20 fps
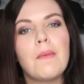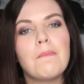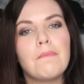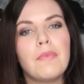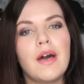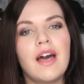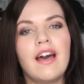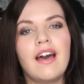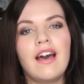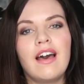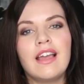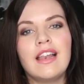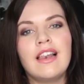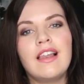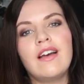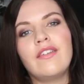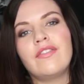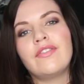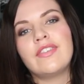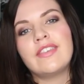But I
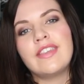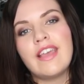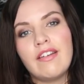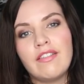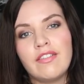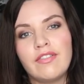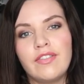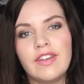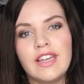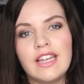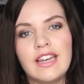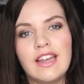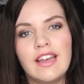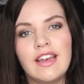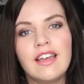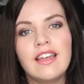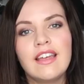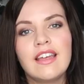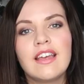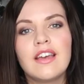love
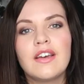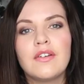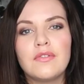Serafina,